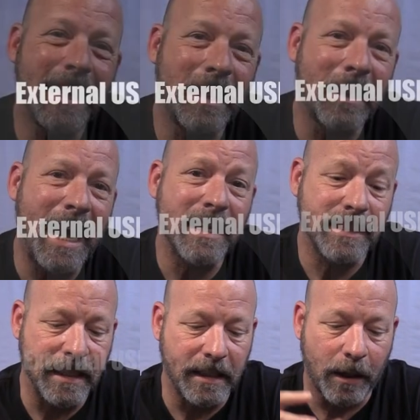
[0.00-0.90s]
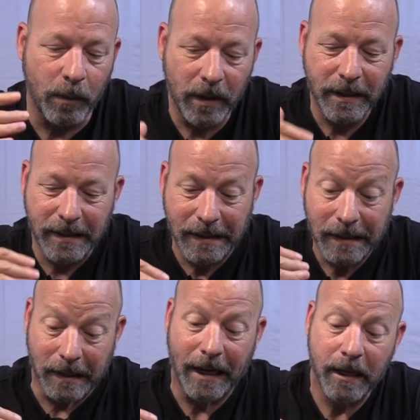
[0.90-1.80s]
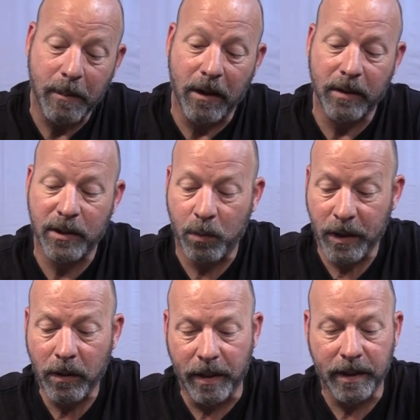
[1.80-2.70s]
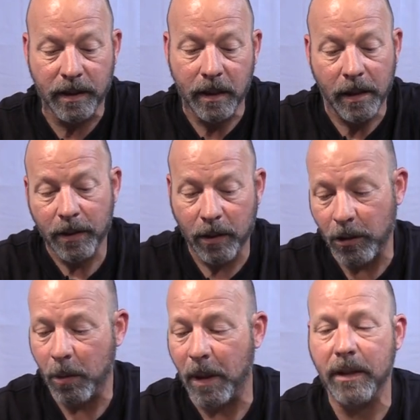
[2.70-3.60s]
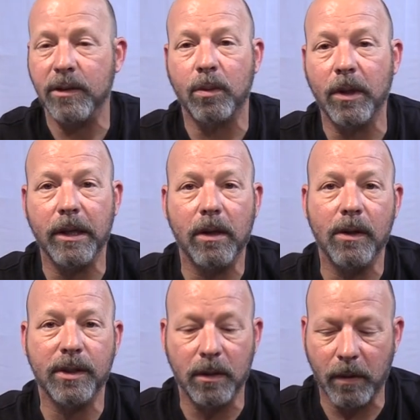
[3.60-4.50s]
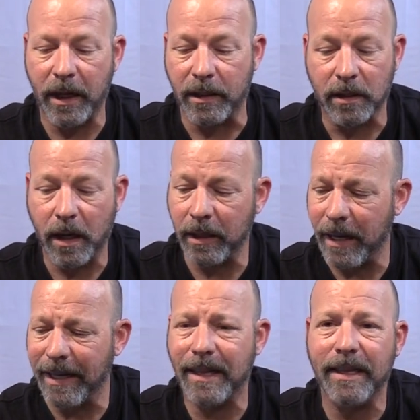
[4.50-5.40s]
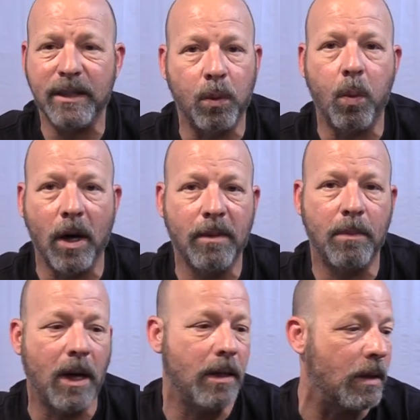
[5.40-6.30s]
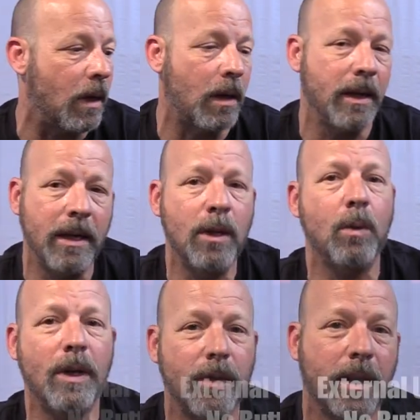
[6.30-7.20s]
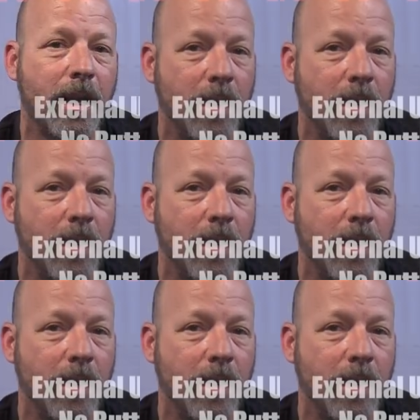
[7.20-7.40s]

then the last thing that I really didn't like about this wheel is there are no buttons really close in range. I'd like at least one button on any wheel that I